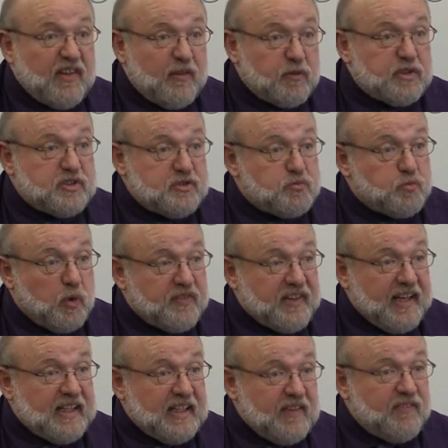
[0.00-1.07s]
That was what
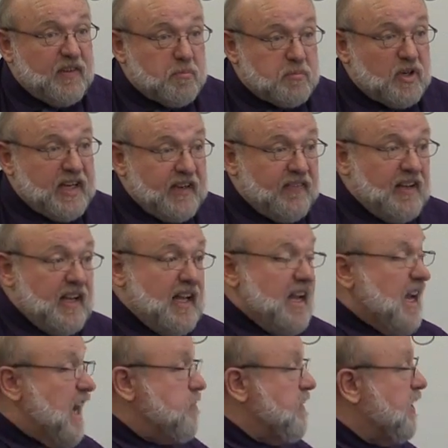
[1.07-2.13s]
they lived and breathed. And